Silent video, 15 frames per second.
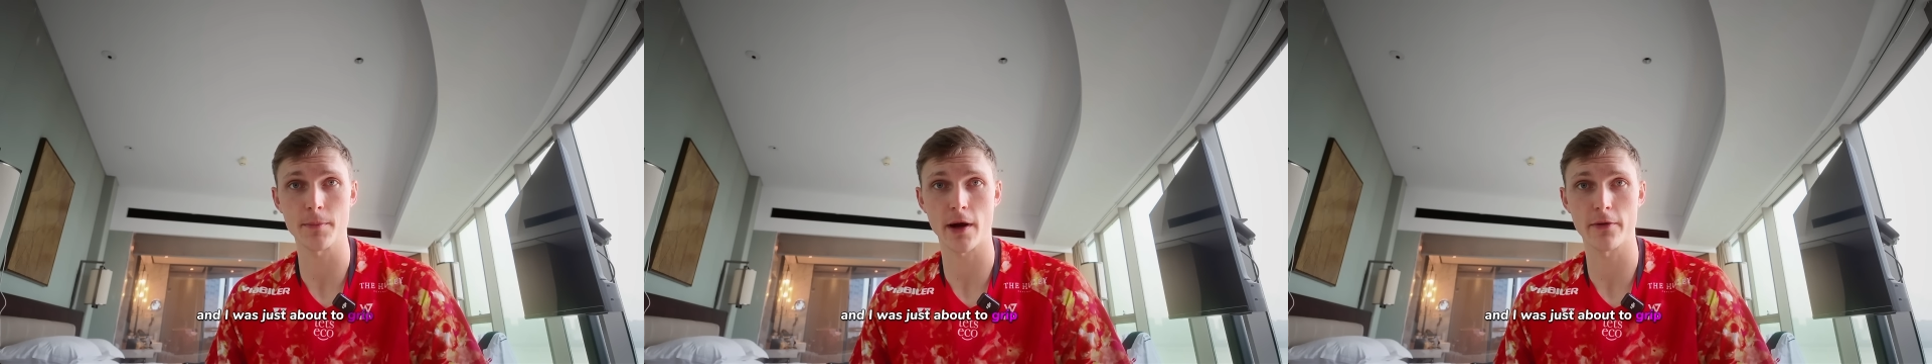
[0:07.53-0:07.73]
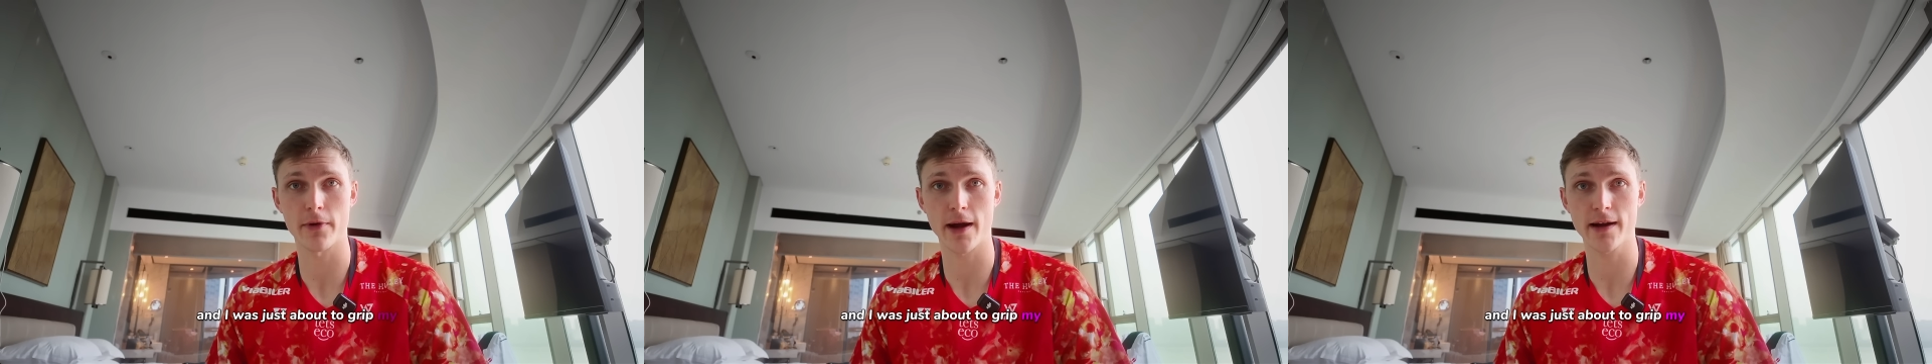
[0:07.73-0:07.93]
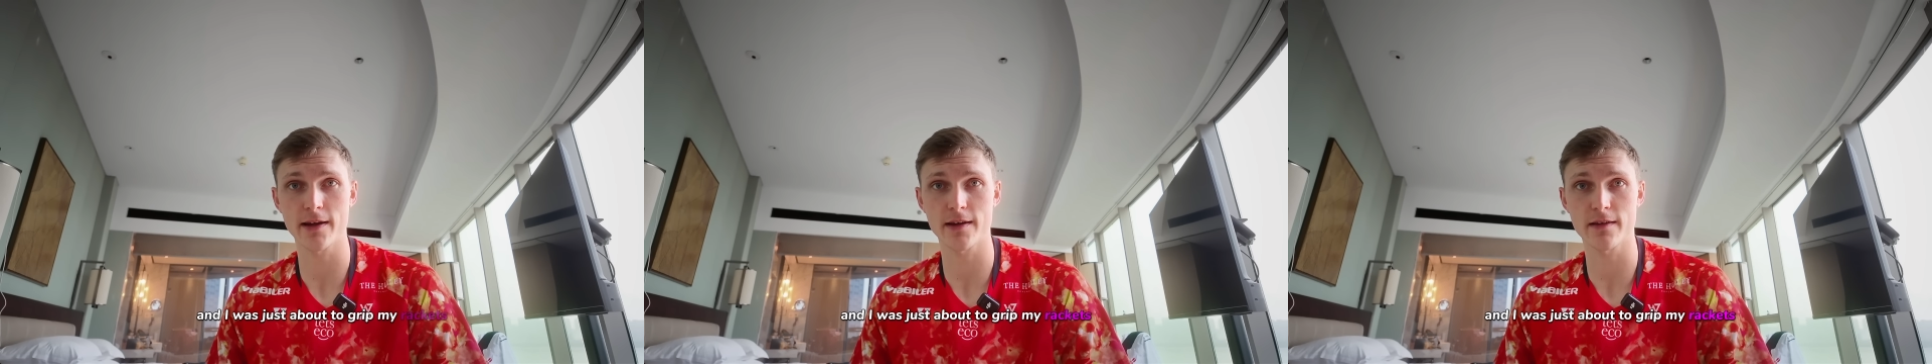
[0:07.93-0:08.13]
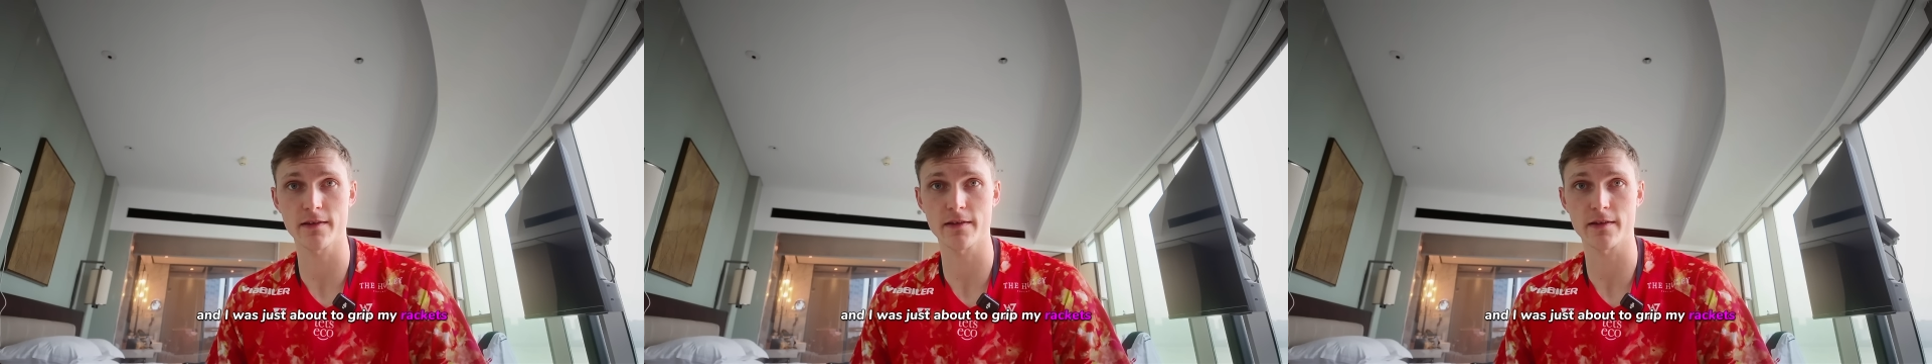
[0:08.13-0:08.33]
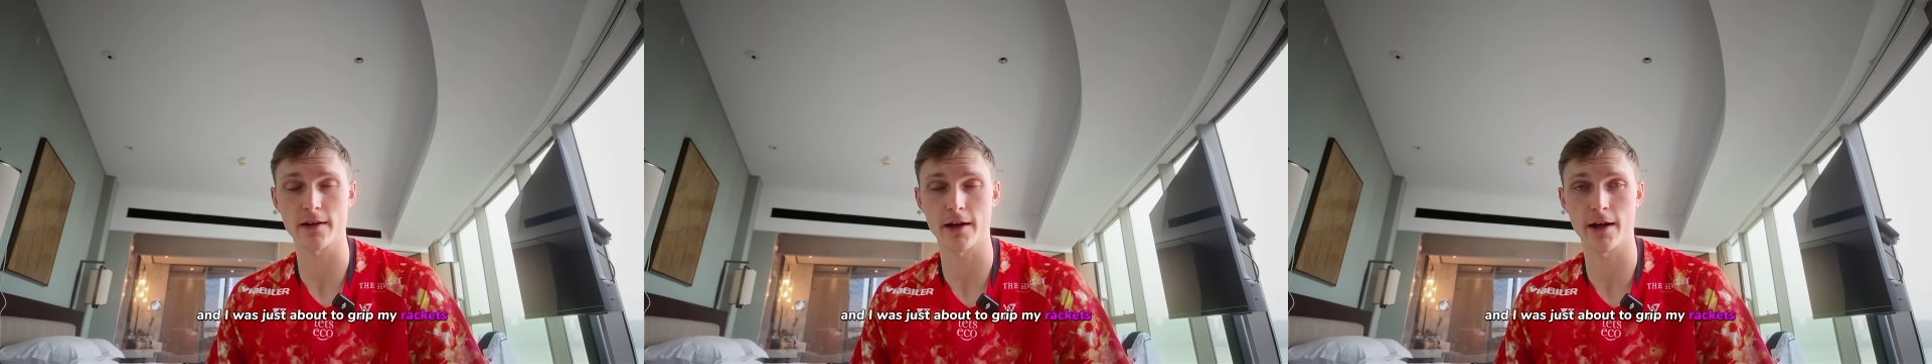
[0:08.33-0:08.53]
my
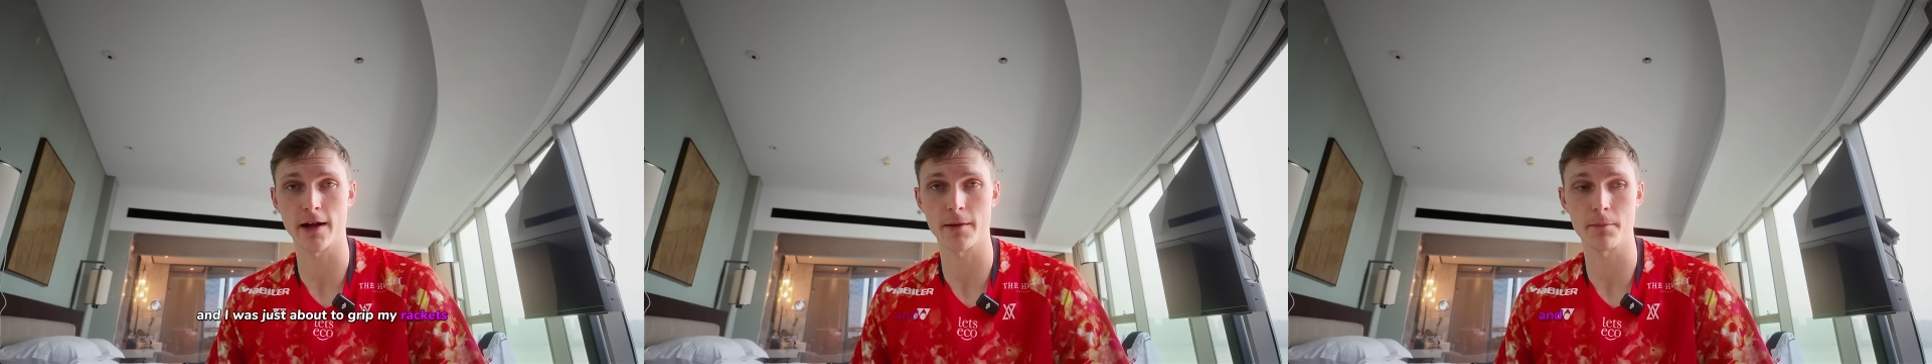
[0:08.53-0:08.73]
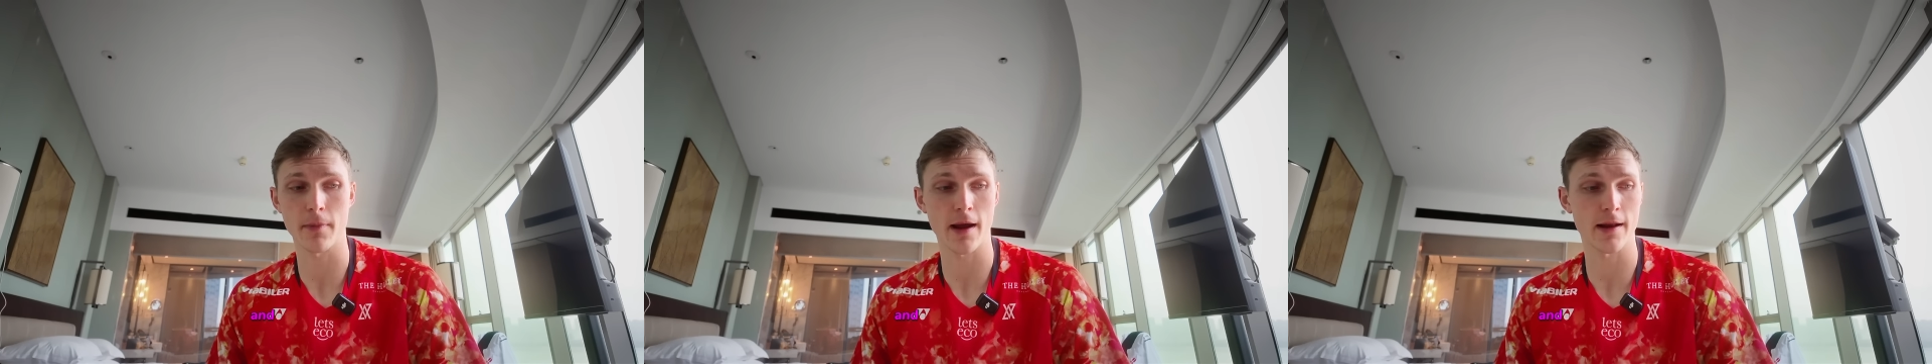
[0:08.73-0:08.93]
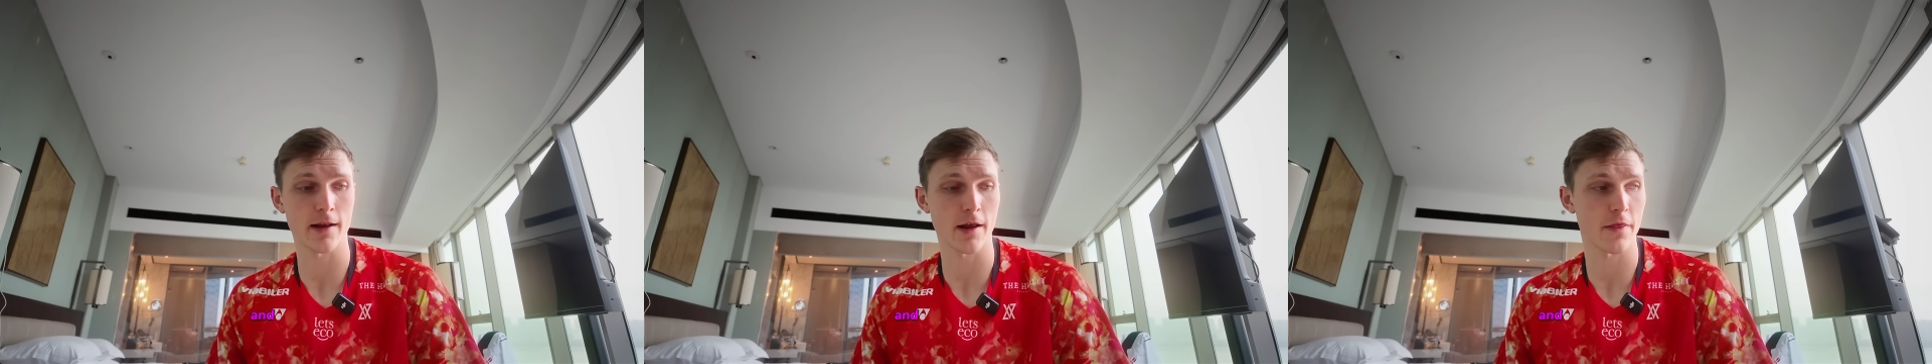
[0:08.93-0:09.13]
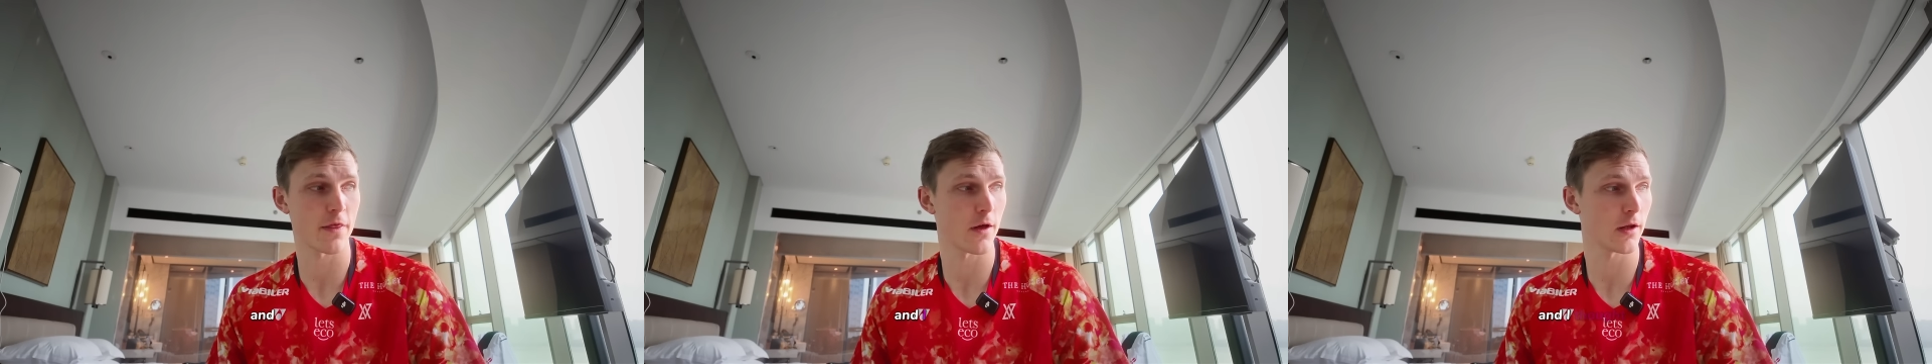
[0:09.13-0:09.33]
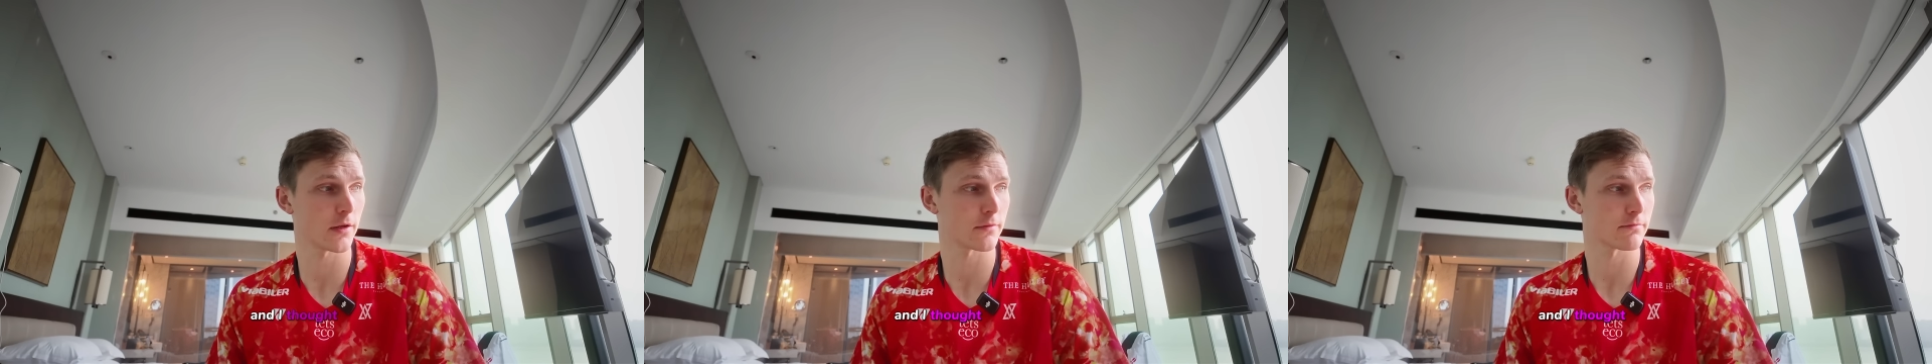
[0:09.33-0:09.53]
rackets, and I
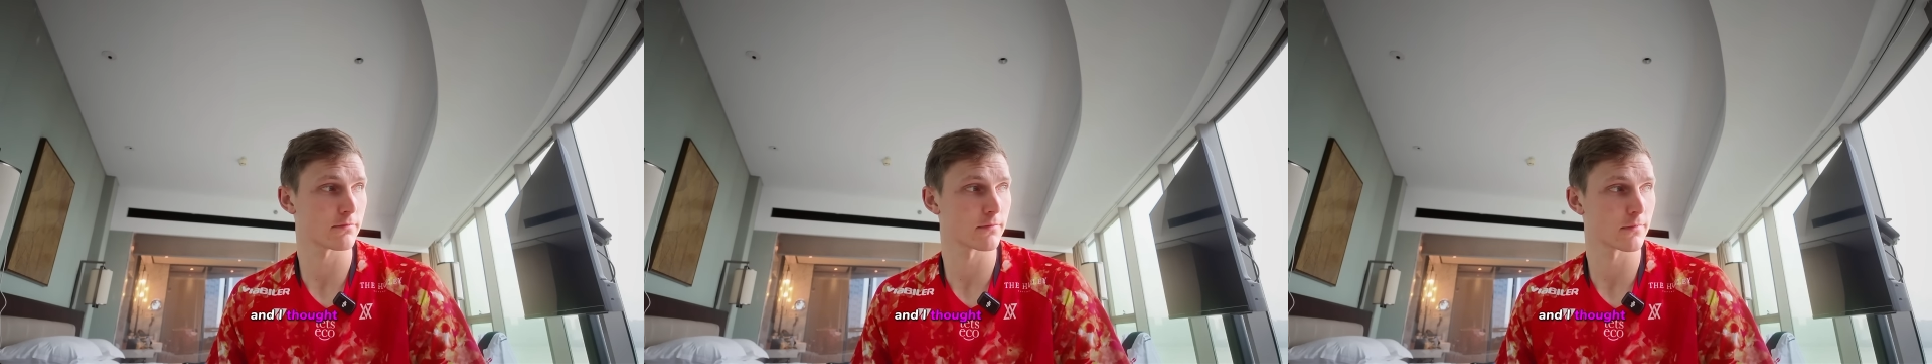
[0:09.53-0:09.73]
thought,